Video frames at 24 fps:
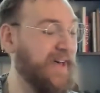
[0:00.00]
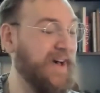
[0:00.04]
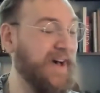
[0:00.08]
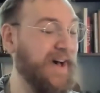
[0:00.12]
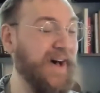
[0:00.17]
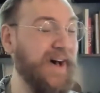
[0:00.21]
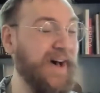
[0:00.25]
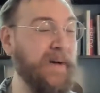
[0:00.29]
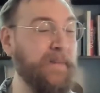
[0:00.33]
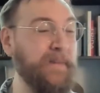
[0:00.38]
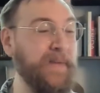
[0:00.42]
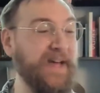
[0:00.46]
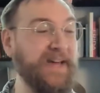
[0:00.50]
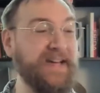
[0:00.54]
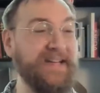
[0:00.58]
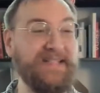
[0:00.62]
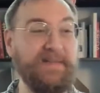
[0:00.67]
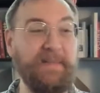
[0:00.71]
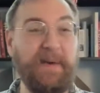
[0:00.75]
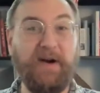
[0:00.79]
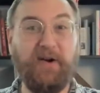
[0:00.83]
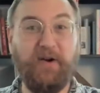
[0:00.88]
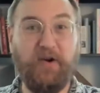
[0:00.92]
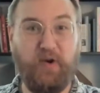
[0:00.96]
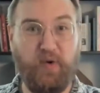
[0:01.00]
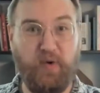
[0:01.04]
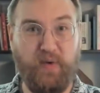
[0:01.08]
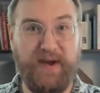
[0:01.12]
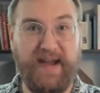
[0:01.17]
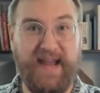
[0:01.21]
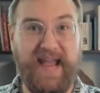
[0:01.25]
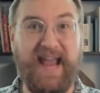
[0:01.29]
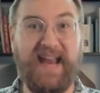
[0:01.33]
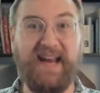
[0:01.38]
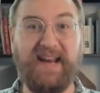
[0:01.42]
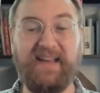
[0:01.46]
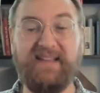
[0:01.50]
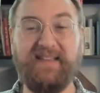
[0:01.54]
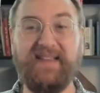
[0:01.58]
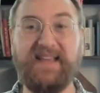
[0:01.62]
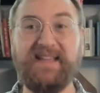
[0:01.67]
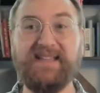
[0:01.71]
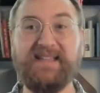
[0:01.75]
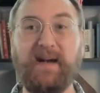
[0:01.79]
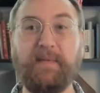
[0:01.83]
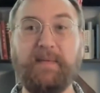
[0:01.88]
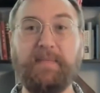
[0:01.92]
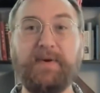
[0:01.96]
And it's about creating
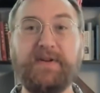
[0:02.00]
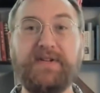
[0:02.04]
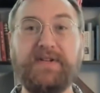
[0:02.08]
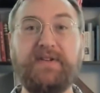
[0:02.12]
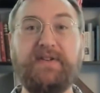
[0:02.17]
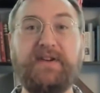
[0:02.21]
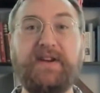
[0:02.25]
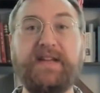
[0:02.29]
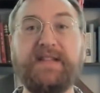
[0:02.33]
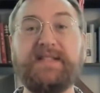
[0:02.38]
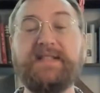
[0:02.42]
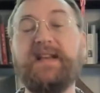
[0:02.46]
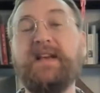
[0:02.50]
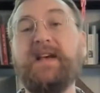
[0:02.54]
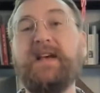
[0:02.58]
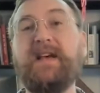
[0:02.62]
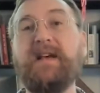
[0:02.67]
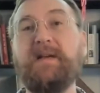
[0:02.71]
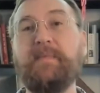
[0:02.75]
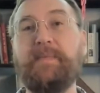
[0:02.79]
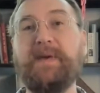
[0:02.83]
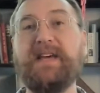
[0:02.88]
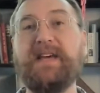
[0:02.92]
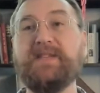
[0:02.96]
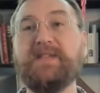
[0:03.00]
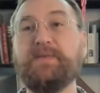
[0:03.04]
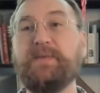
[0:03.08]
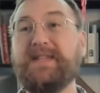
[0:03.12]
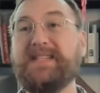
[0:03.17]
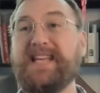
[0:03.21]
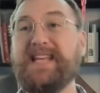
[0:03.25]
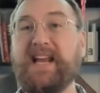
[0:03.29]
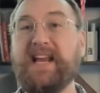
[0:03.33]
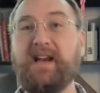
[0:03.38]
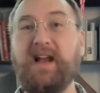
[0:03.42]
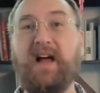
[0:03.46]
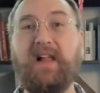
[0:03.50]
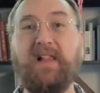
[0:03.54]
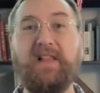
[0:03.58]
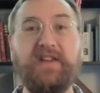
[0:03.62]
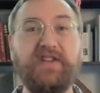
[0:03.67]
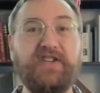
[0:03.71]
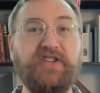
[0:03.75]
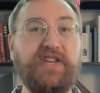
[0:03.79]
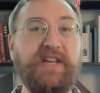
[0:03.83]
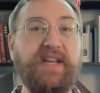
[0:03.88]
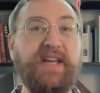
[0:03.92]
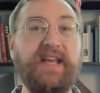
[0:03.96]
these opportunities, because with
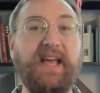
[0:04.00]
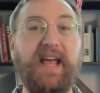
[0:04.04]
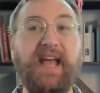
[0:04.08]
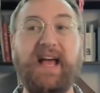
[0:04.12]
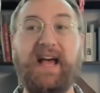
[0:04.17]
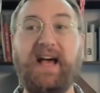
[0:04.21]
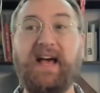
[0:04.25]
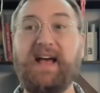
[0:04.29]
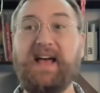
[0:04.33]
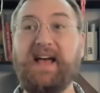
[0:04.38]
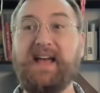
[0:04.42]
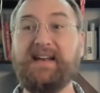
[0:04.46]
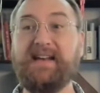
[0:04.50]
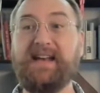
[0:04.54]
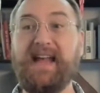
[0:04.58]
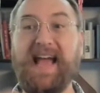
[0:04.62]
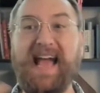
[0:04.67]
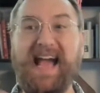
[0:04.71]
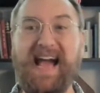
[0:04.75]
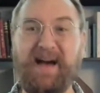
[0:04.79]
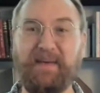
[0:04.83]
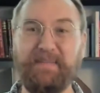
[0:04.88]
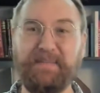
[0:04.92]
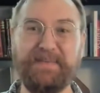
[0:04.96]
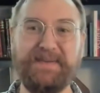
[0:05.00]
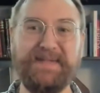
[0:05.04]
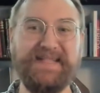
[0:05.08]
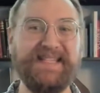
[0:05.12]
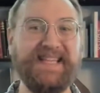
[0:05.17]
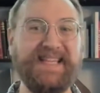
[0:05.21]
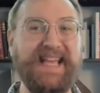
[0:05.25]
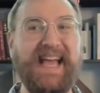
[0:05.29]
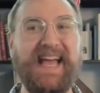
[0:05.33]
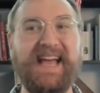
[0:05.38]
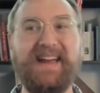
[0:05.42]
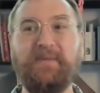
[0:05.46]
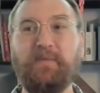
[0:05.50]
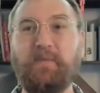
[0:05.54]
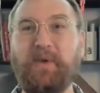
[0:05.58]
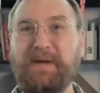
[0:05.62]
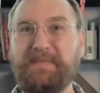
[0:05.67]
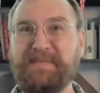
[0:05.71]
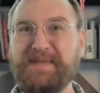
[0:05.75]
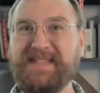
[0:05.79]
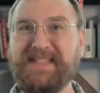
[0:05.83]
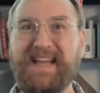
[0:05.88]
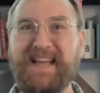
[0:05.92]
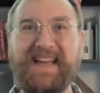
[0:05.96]
technology and apps and
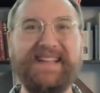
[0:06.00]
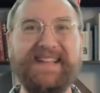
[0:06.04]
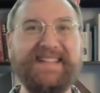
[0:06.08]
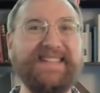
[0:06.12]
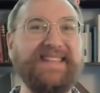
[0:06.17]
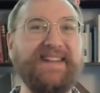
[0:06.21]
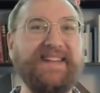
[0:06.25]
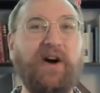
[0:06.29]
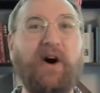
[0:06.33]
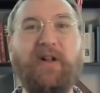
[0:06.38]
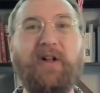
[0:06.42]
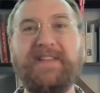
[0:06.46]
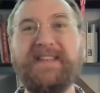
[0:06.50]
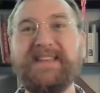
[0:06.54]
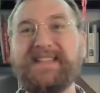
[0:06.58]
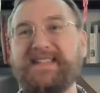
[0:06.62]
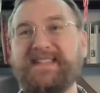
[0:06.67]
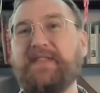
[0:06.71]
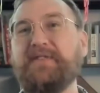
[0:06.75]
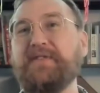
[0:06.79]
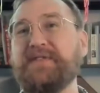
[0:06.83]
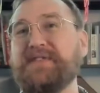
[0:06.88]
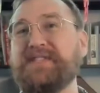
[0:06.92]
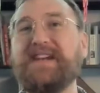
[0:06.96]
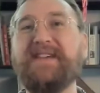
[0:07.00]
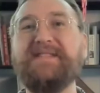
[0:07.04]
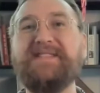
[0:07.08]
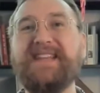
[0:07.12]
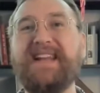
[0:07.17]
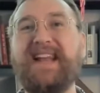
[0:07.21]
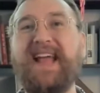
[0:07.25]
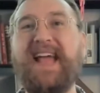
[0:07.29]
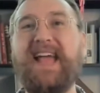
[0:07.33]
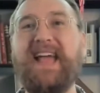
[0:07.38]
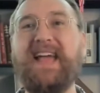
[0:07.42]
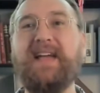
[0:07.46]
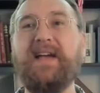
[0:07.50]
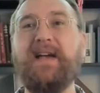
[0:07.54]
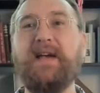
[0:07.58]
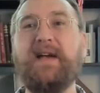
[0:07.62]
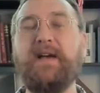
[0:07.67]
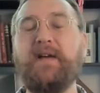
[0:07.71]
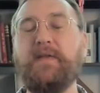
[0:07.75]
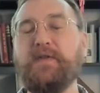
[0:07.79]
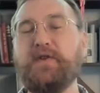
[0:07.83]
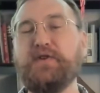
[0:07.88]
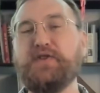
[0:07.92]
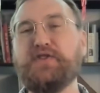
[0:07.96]
websites and all this other stuff today,
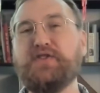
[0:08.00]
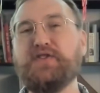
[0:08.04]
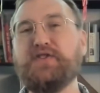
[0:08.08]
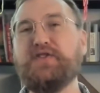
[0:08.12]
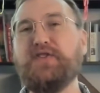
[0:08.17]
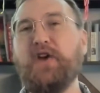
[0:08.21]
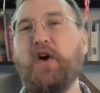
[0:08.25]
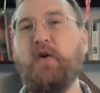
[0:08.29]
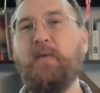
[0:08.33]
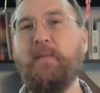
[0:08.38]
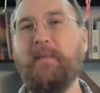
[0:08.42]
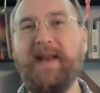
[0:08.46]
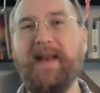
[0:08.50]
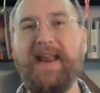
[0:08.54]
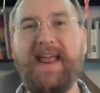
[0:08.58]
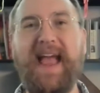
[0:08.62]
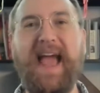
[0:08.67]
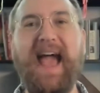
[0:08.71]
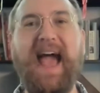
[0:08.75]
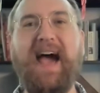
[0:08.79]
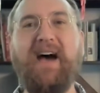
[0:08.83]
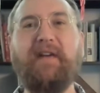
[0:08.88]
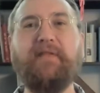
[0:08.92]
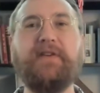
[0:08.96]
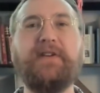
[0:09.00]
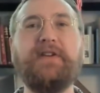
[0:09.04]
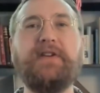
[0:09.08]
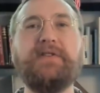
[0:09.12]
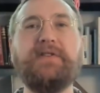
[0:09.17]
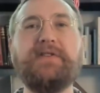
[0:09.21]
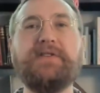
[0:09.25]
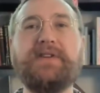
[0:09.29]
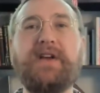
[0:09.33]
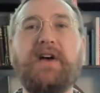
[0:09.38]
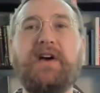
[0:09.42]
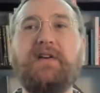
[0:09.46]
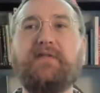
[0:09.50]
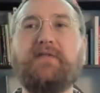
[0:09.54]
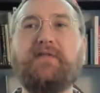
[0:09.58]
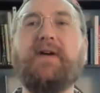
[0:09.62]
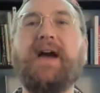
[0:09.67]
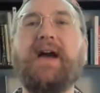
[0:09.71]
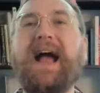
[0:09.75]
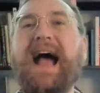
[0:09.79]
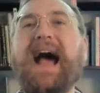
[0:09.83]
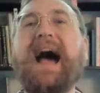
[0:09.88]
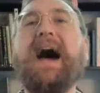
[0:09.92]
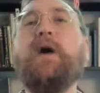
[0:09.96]
there's so many avenues for
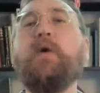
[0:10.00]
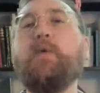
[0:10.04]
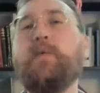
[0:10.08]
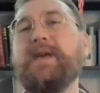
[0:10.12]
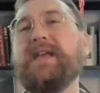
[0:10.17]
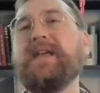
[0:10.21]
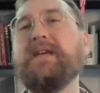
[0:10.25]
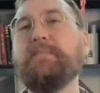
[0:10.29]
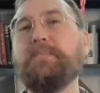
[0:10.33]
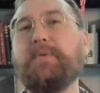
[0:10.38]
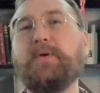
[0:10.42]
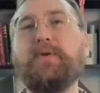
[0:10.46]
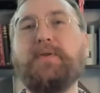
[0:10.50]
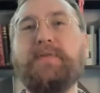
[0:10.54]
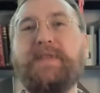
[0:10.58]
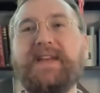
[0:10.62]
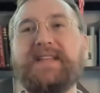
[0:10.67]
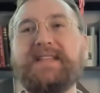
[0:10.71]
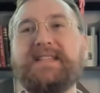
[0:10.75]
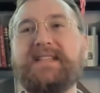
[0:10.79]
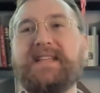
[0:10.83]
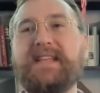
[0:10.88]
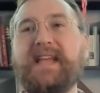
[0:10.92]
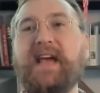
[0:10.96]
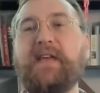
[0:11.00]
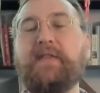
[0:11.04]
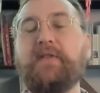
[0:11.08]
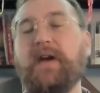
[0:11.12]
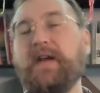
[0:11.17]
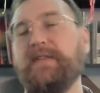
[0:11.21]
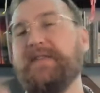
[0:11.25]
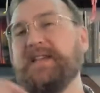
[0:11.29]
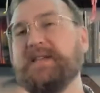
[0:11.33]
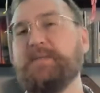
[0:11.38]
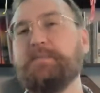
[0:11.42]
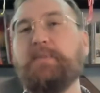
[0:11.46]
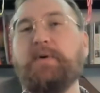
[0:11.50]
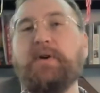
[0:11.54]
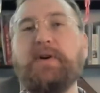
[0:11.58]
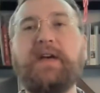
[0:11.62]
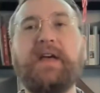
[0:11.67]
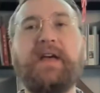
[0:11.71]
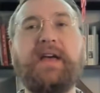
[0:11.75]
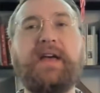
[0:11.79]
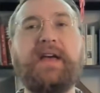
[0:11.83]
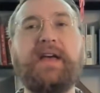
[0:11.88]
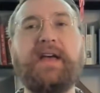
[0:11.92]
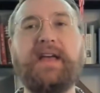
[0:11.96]
how we can pull things together. And this book
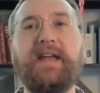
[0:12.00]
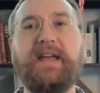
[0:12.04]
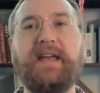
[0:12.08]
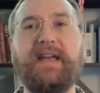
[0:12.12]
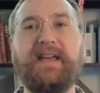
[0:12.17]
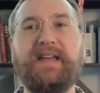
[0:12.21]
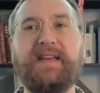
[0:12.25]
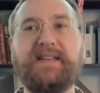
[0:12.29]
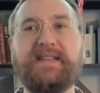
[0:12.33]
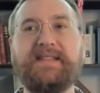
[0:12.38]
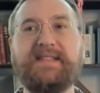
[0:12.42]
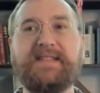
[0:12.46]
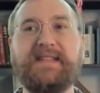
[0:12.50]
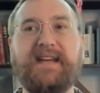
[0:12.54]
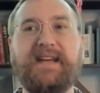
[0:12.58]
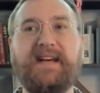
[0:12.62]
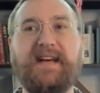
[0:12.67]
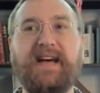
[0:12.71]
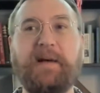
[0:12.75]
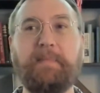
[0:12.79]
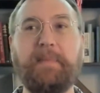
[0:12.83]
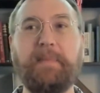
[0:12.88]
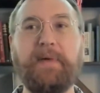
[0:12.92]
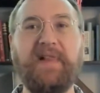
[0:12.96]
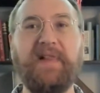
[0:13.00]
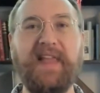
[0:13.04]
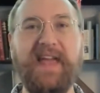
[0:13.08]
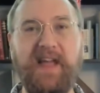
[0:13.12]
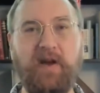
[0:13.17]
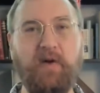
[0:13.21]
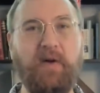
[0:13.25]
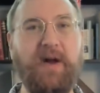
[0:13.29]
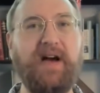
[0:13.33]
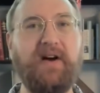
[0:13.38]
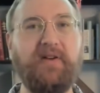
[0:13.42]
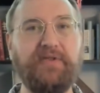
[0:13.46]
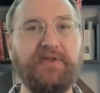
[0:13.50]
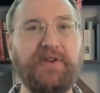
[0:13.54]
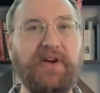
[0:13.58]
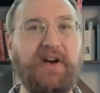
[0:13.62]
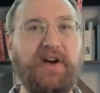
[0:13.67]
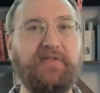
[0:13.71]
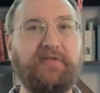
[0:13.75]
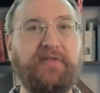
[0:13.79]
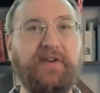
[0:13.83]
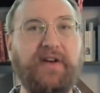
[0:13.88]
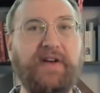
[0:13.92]
is a playground of